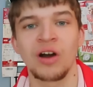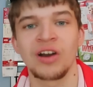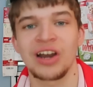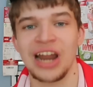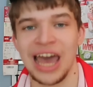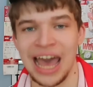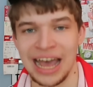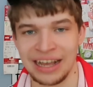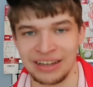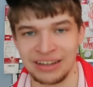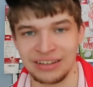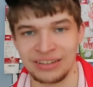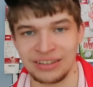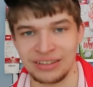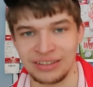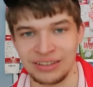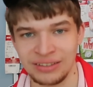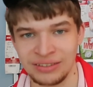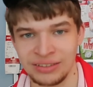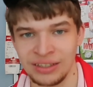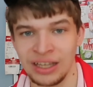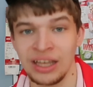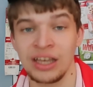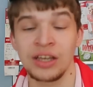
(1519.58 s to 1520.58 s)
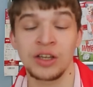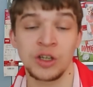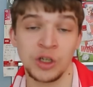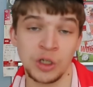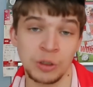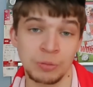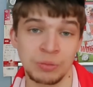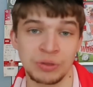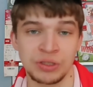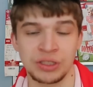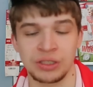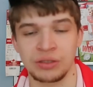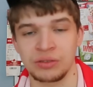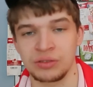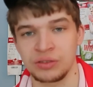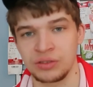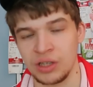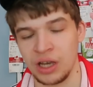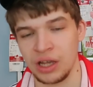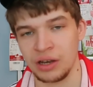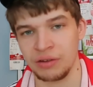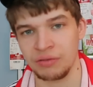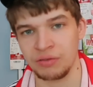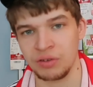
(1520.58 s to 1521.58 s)
on aggregate. Cooper's old
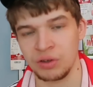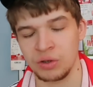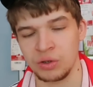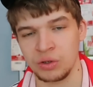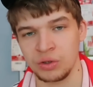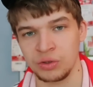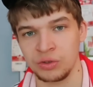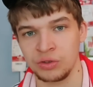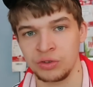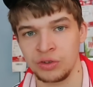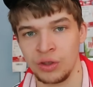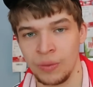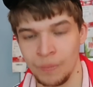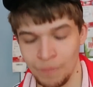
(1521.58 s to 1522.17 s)
side, of course.